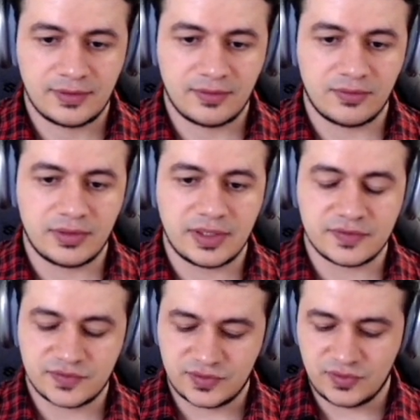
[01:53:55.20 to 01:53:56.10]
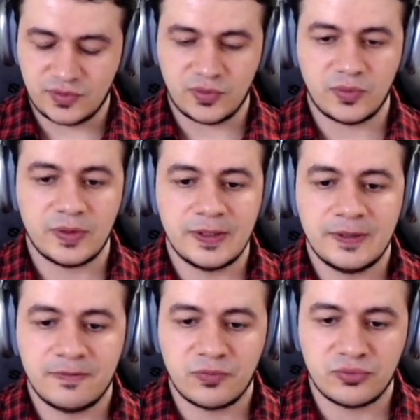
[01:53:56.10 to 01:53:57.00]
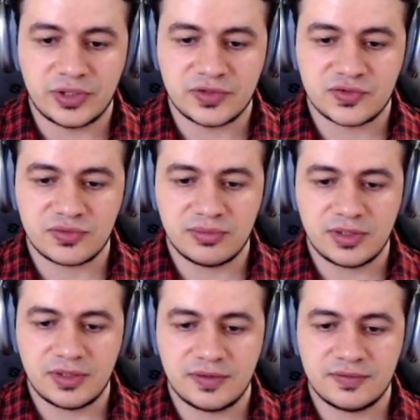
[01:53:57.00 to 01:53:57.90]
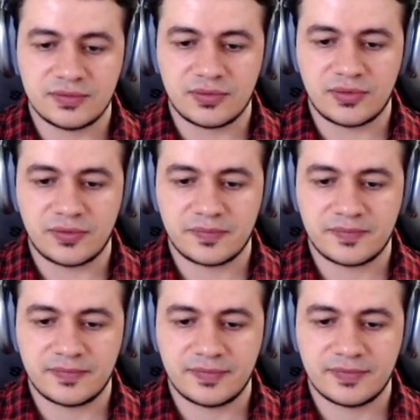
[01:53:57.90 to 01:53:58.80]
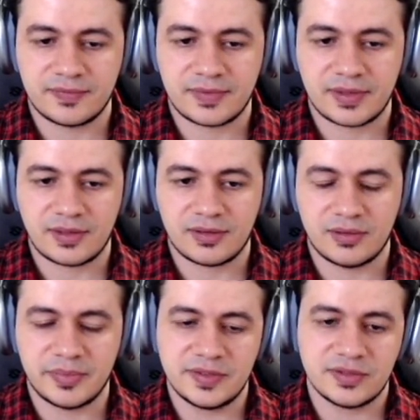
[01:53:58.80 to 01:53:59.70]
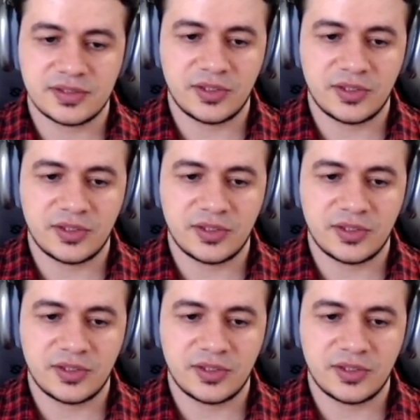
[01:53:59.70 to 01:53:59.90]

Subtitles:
All right, so we streamlined, or basically